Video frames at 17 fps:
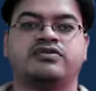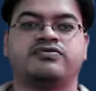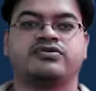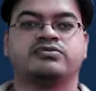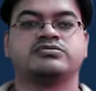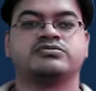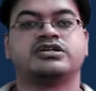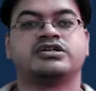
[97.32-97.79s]

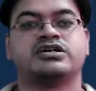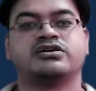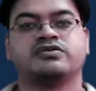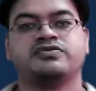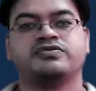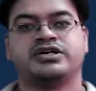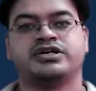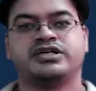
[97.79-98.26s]
from set
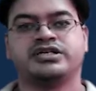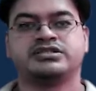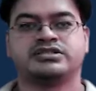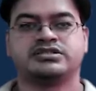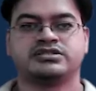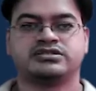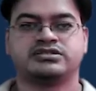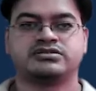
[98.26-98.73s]
of
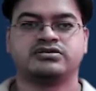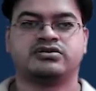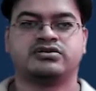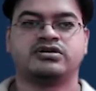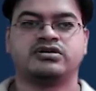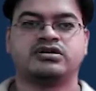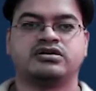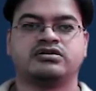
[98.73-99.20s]
integers,
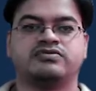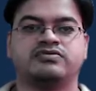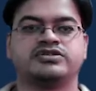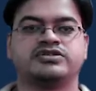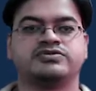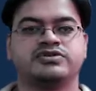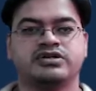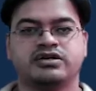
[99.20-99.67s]
or
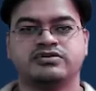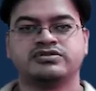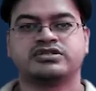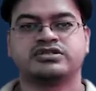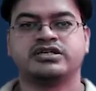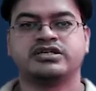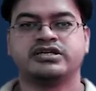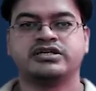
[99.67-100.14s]
which we have
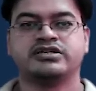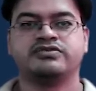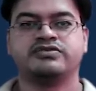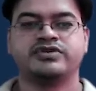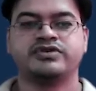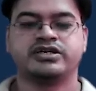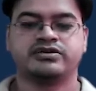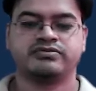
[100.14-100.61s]
studied in
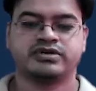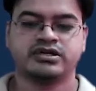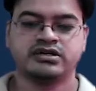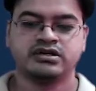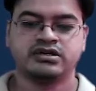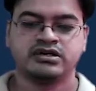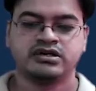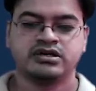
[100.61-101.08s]
week one.
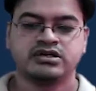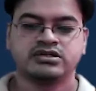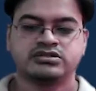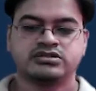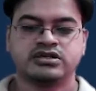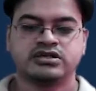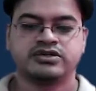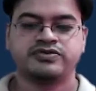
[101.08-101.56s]

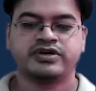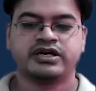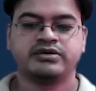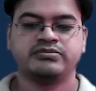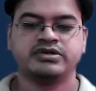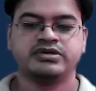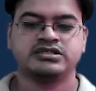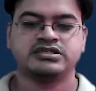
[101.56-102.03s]
So if a,
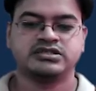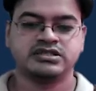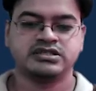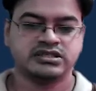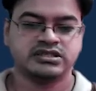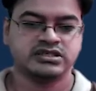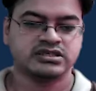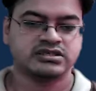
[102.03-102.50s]
b,
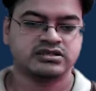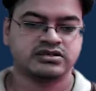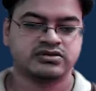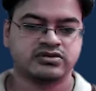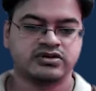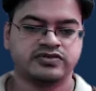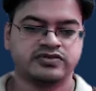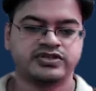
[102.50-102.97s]
c, the
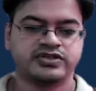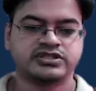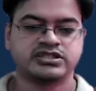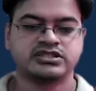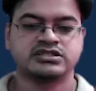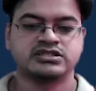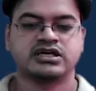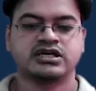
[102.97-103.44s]

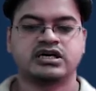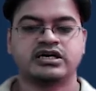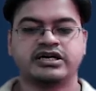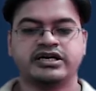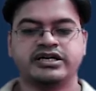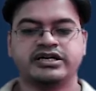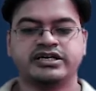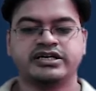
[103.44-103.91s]
coefficients are
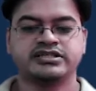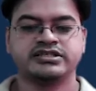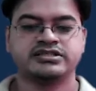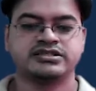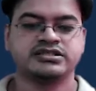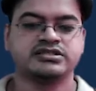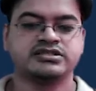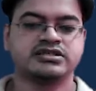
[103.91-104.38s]

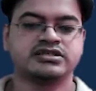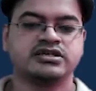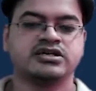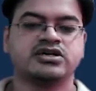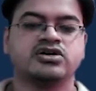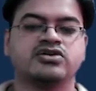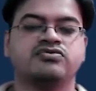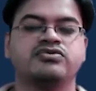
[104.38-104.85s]
integers,
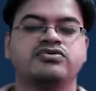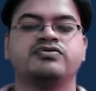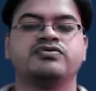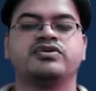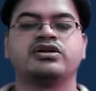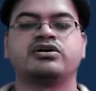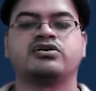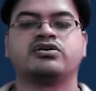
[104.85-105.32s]
we
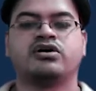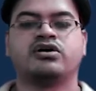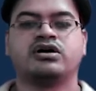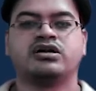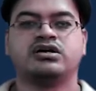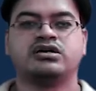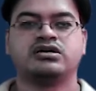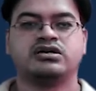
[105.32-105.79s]
will
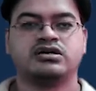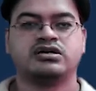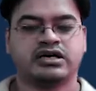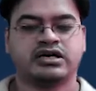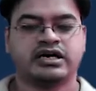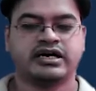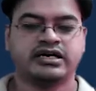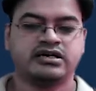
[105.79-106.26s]
call,
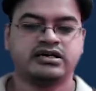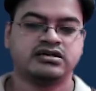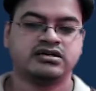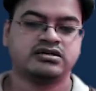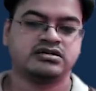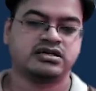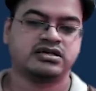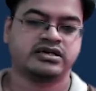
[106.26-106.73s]
and
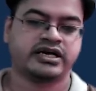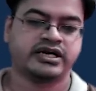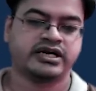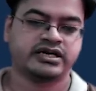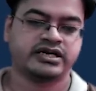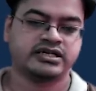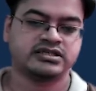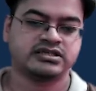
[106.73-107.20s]
the right
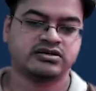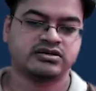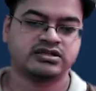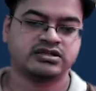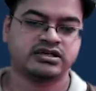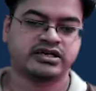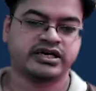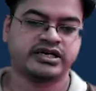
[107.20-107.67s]
hand on
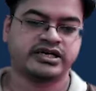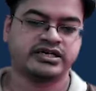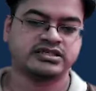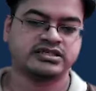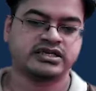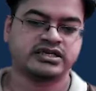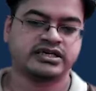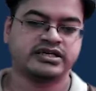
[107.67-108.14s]
the right hand
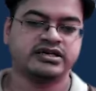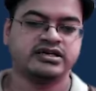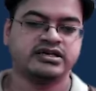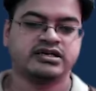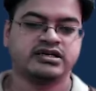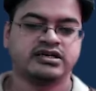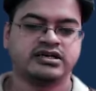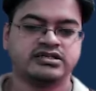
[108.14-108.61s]
side
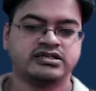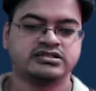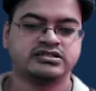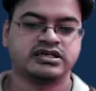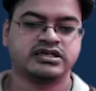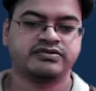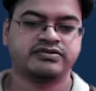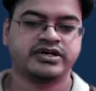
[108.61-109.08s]
it is
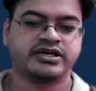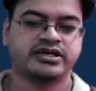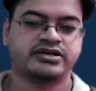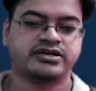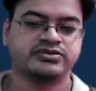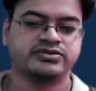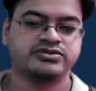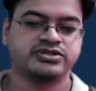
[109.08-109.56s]

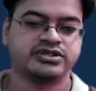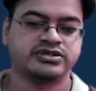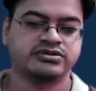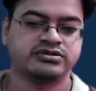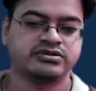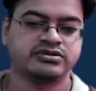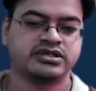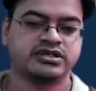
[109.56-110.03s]
equated to
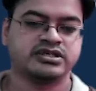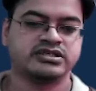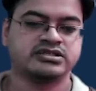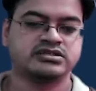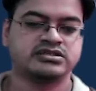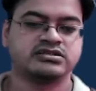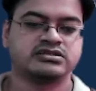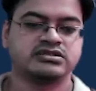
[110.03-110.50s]
zero. That
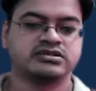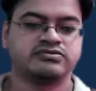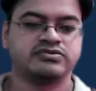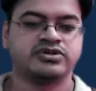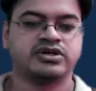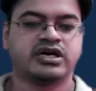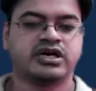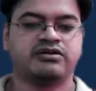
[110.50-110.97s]
is,
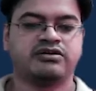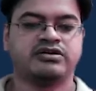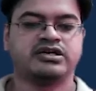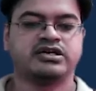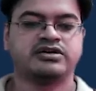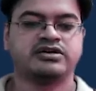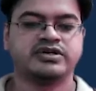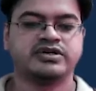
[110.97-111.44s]
we have an
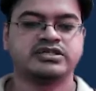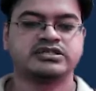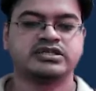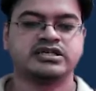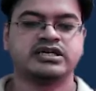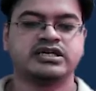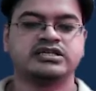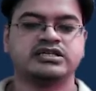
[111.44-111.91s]

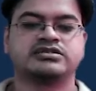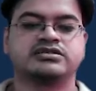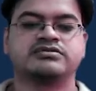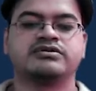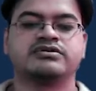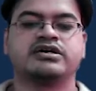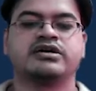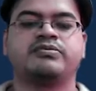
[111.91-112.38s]
equation a
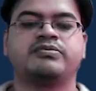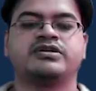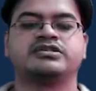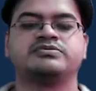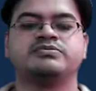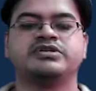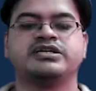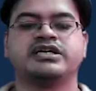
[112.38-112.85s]
square plus
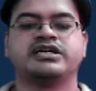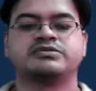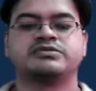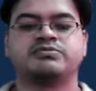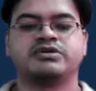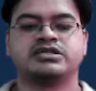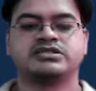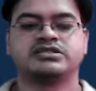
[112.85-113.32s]
bx
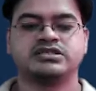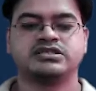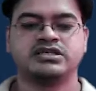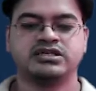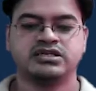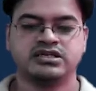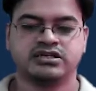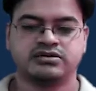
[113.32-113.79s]
plus
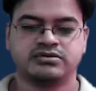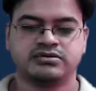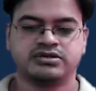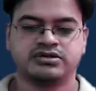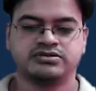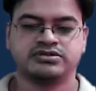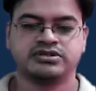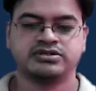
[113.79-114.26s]
c equal
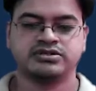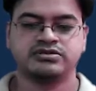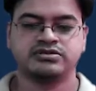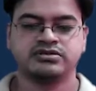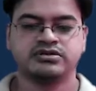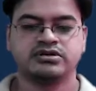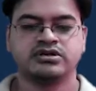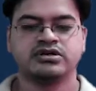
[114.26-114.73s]
to
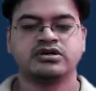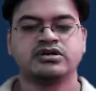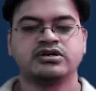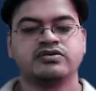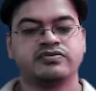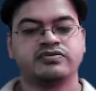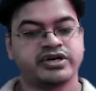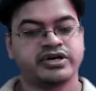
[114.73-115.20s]
zero,
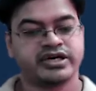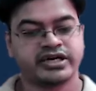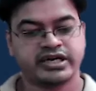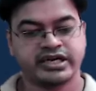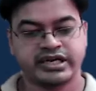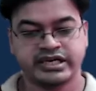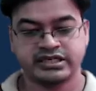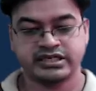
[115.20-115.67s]
where
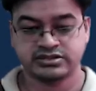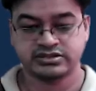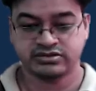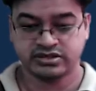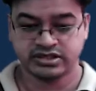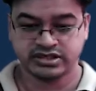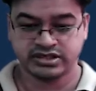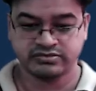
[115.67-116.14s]
a is
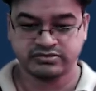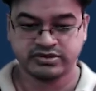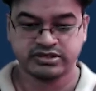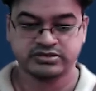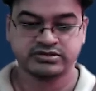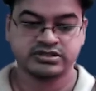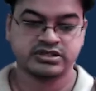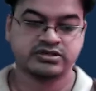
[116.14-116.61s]
not equal
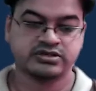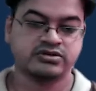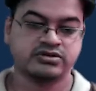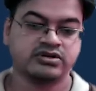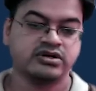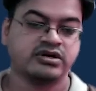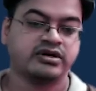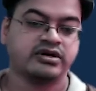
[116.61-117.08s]
to zero,
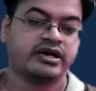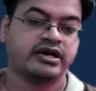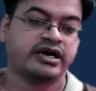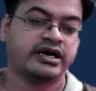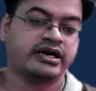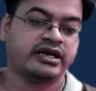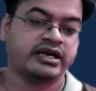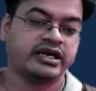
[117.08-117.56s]

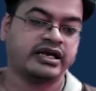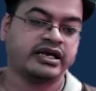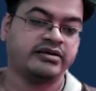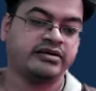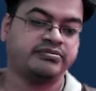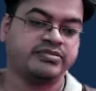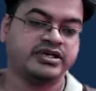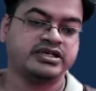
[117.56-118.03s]
and a,
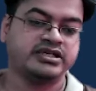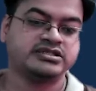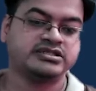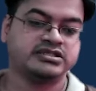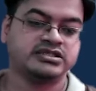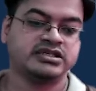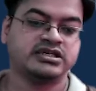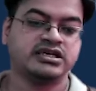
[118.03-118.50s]
b,
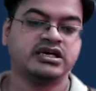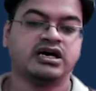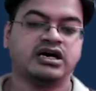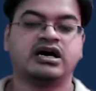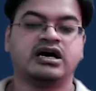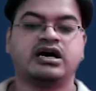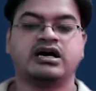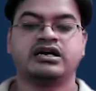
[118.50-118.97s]
c
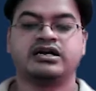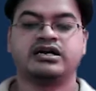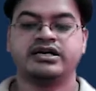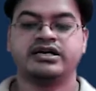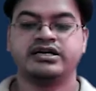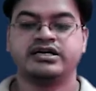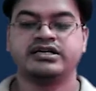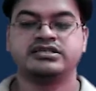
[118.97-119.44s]
are
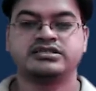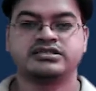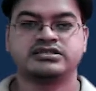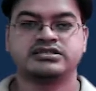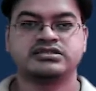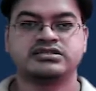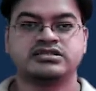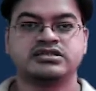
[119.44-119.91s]

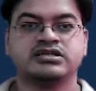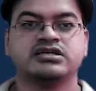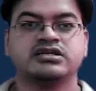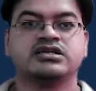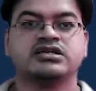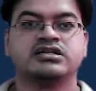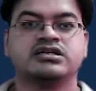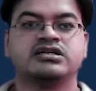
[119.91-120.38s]
integers.
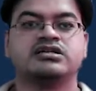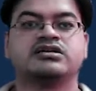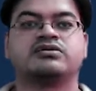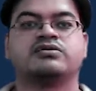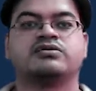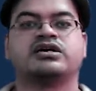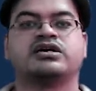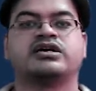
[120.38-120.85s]
Then the
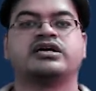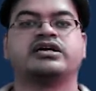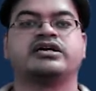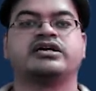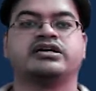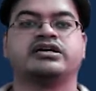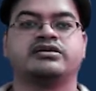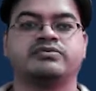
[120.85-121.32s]
quadratic
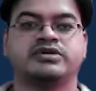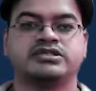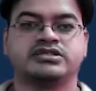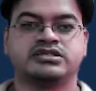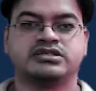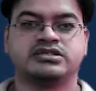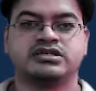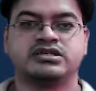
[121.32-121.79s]

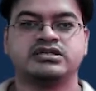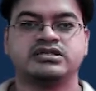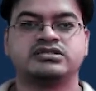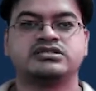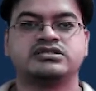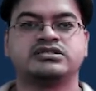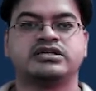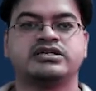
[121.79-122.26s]
equation
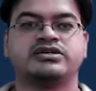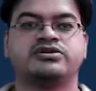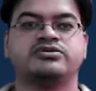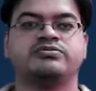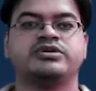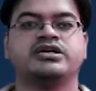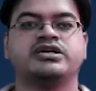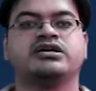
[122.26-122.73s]
is said to
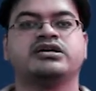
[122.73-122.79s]
be